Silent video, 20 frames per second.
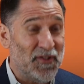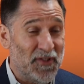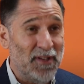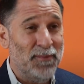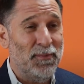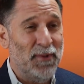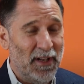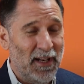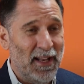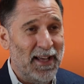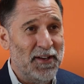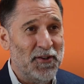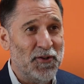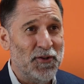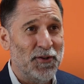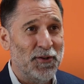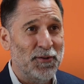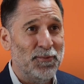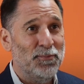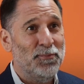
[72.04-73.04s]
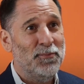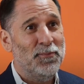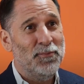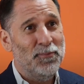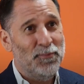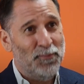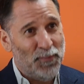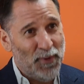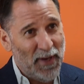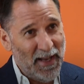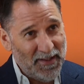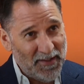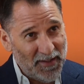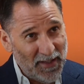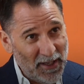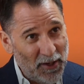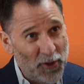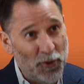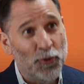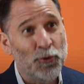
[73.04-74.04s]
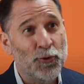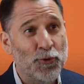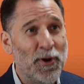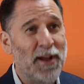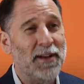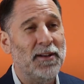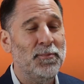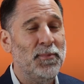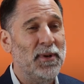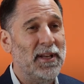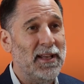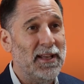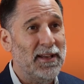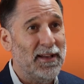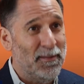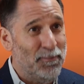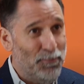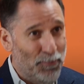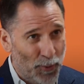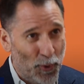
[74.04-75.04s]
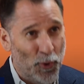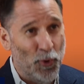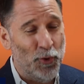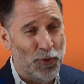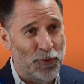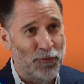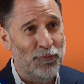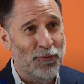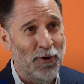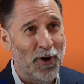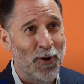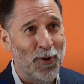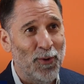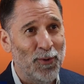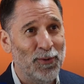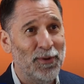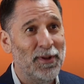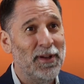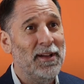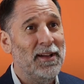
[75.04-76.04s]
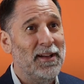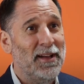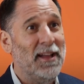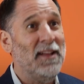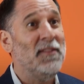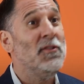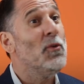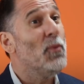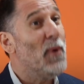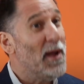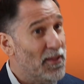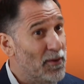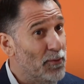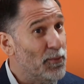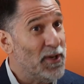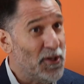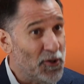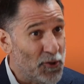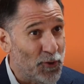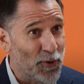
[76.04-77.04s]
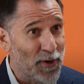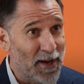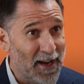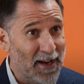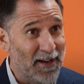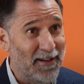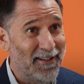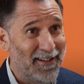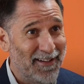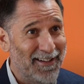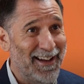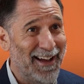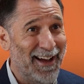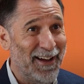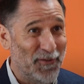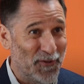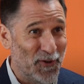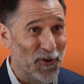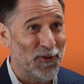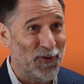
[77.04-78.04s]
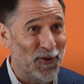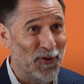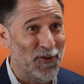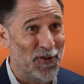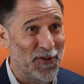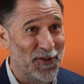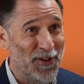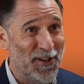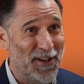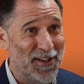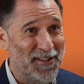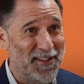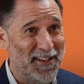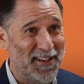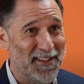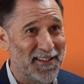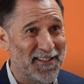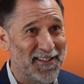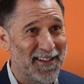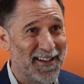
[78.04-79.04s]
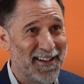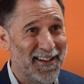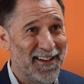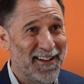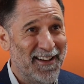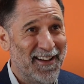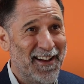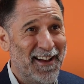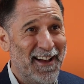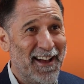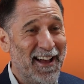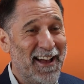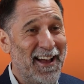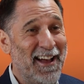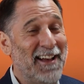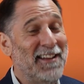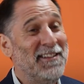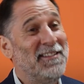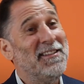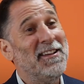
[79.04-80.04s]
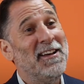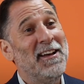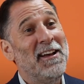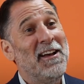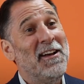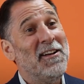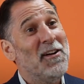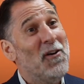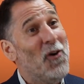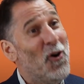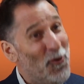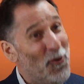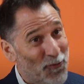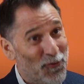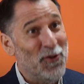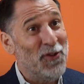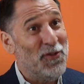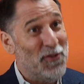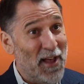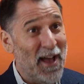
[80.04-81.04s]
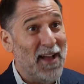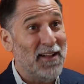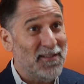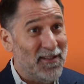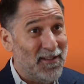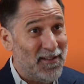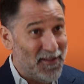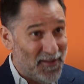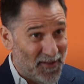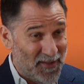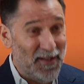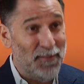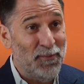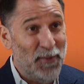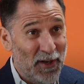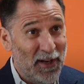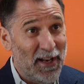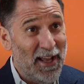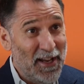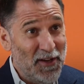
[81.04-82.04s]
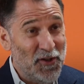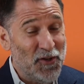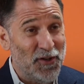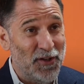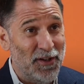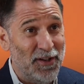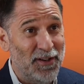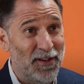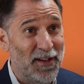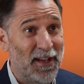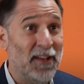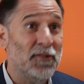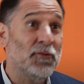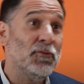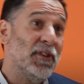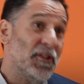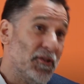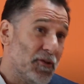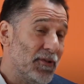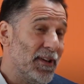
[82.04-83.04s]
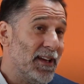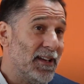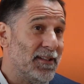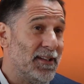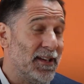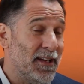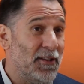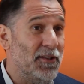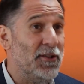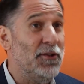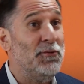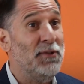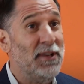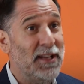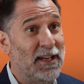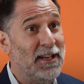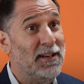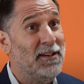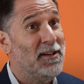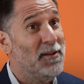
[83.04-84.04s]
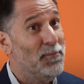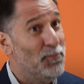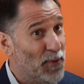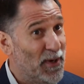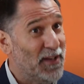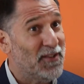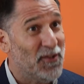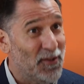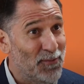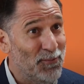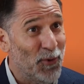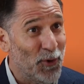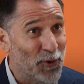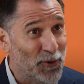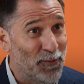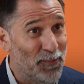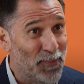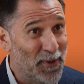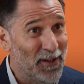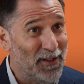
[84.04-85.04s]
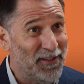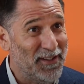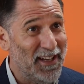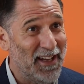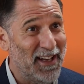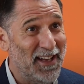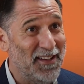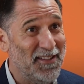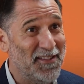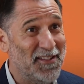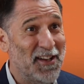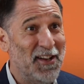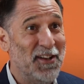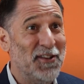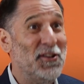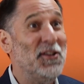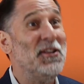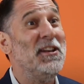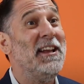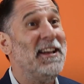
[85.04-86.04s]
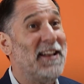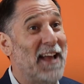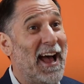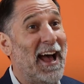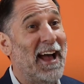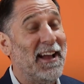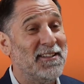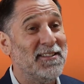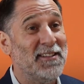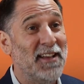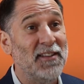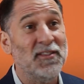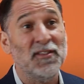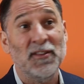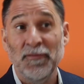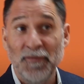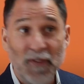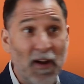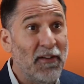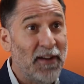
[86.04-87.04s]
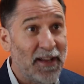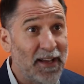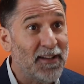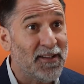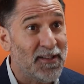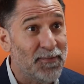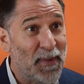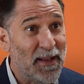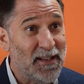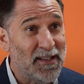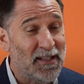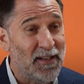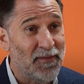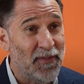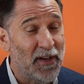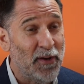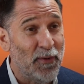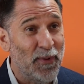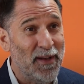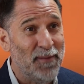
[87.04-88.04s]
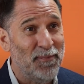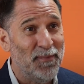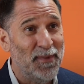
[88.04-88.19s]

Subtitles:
that simulation plays an incredibly important role in the way that we train our doctors and nurses. And often that simulation is restricted. You need bricks and mortar buildings, you need access to very expensive